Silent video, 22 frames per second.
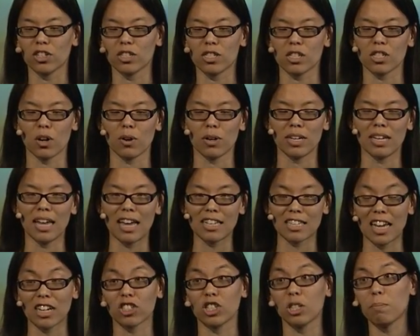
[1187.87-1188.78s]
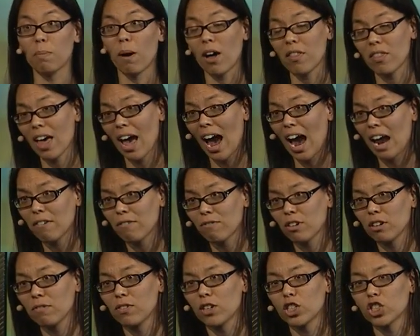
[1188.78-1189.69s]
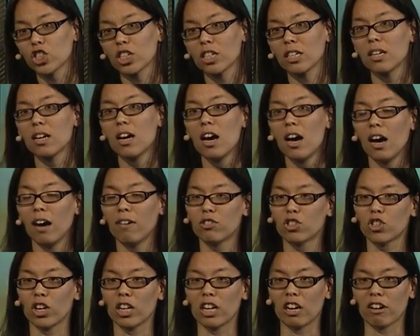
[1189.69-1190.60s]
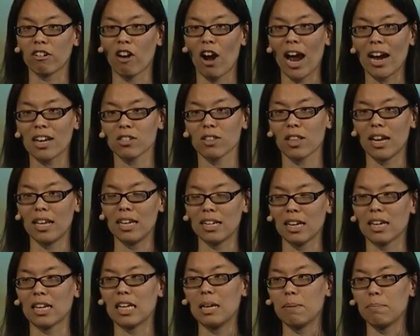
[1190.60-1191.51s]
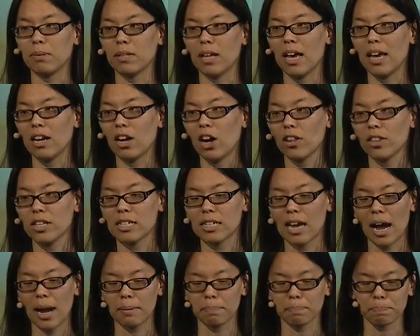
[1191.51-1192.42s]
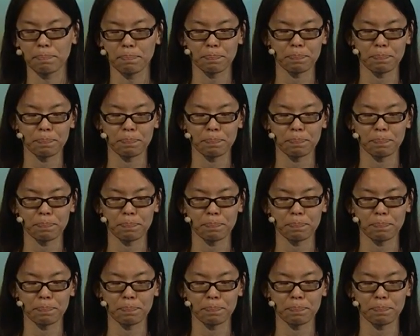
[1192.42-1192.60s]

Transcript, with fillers: and so he has actually bought the ad-free version of Trivia Crack so that he can keep playing all the time.